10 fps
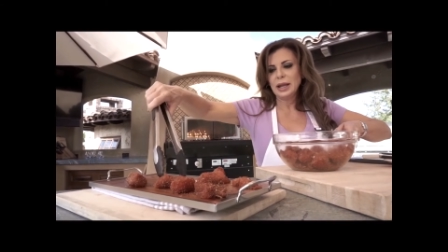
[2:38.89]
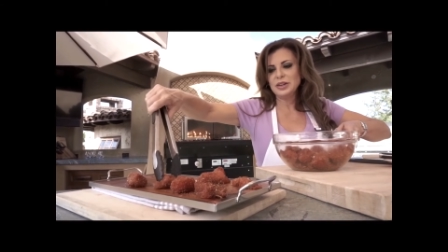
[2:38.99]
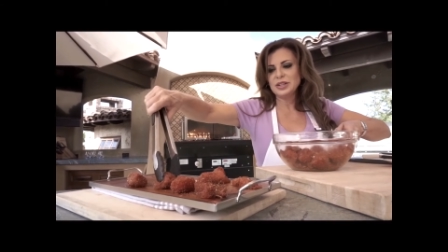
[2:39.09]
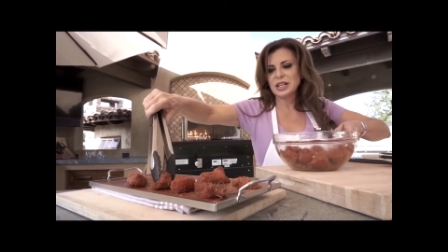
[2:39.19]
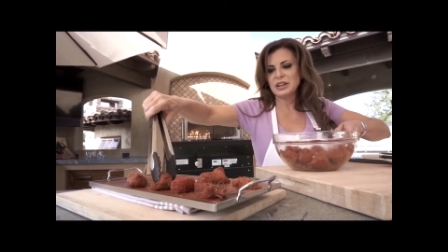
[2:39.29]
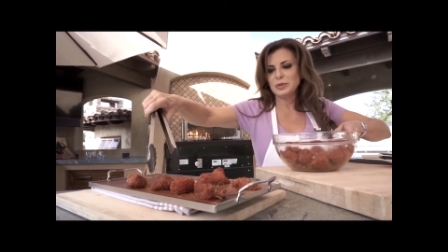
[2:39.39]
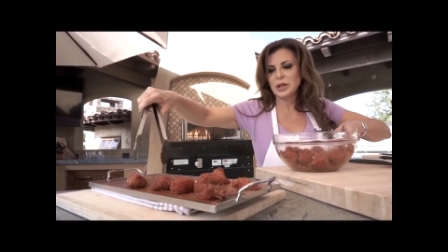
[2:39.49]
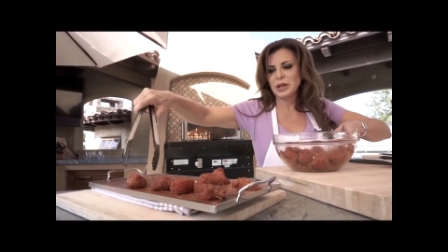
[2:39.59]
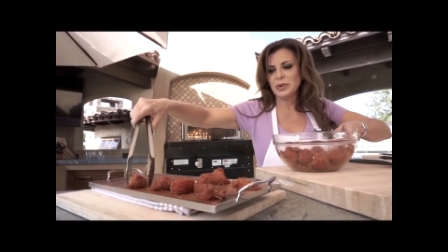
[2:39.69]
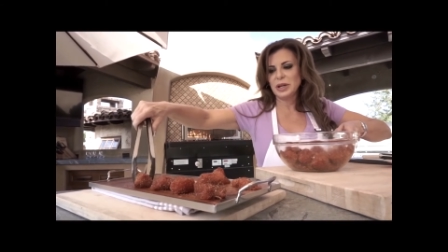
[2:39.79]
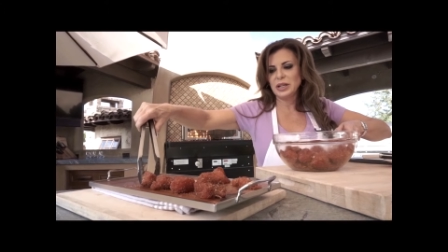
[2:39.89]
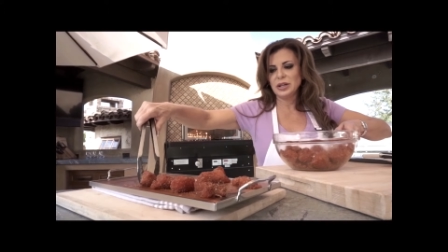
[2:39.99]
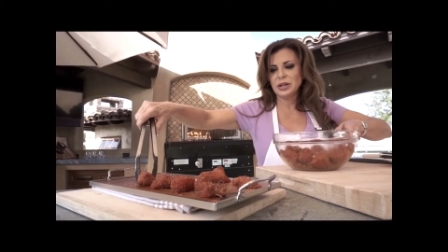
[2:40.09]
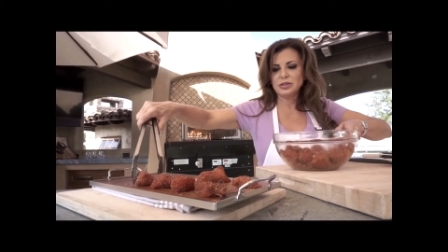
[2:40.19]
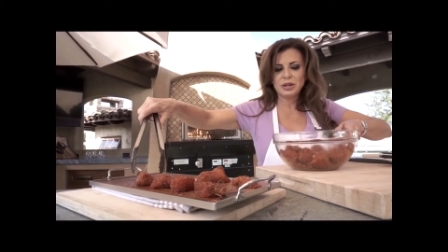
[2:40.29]
And you just have to play it by
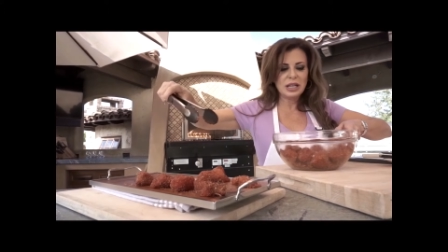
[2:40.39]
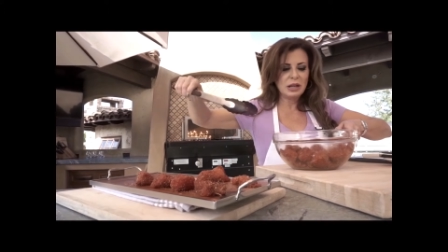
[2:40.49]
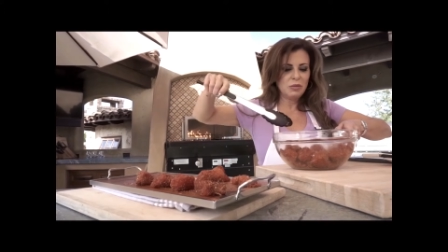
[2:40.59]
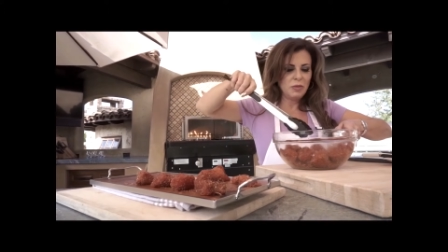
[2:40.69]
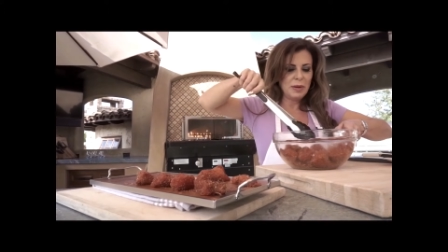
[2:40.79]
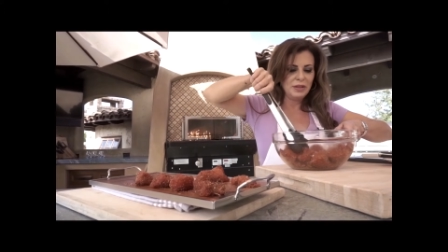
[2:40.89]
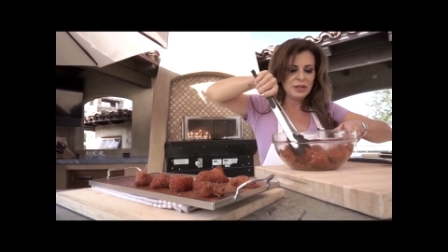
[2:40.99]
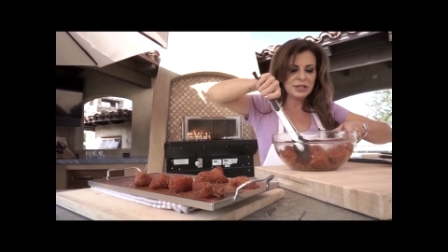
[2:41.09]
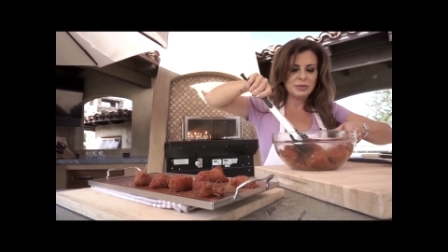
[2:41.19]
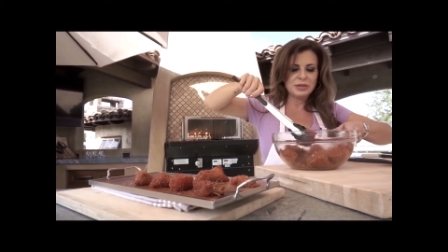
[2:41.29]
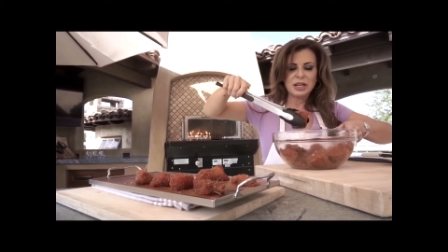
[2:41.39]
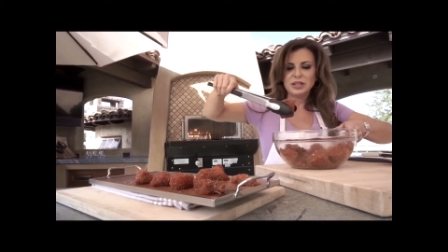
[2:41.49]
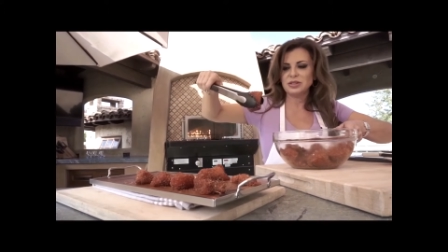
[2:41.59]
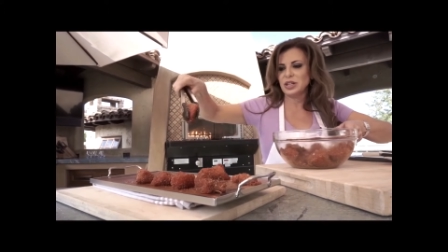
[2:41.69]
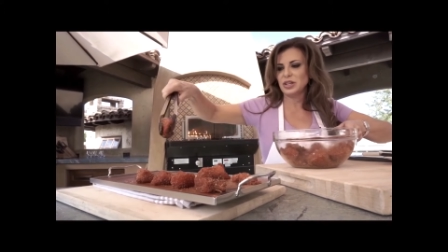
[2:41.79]
ear. Try to keep them about the same
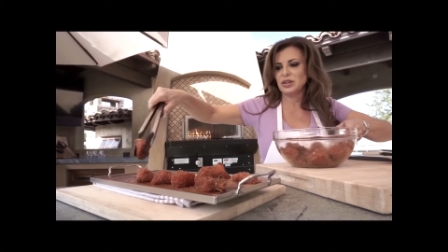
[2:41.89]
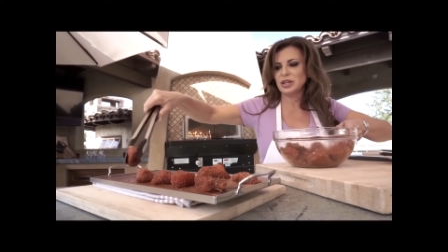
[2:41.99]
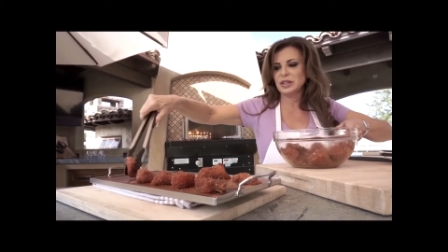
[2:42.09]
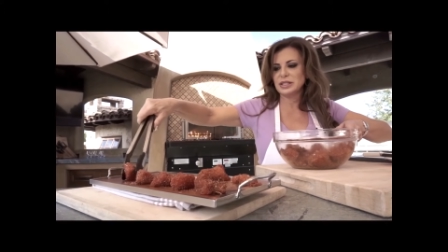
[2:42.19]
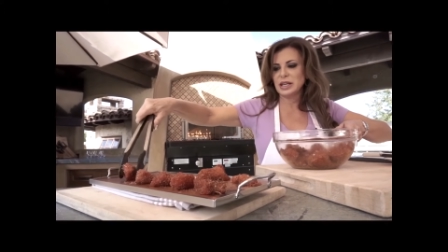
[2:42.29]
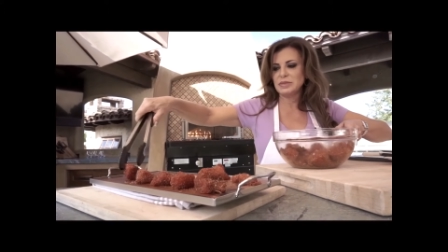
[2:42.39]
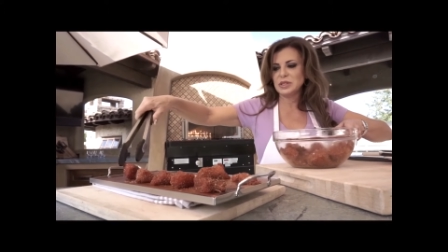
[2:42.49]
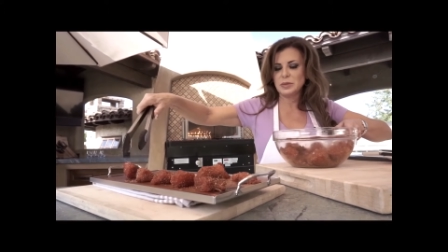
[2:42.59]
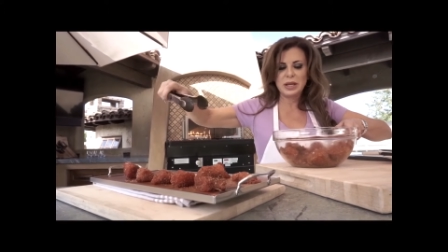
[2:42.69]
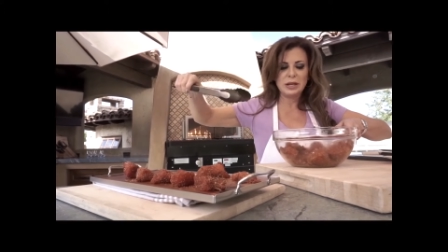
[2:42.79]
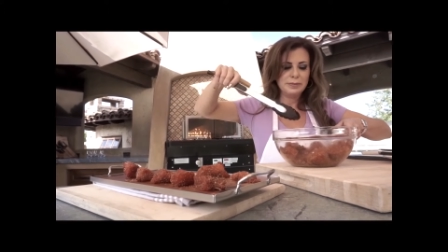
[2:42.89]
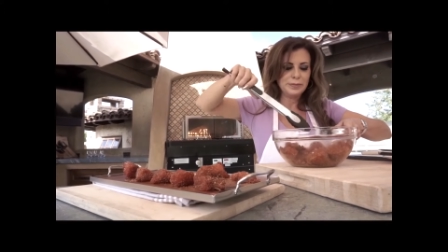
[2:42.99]
size so they cook at the same speed.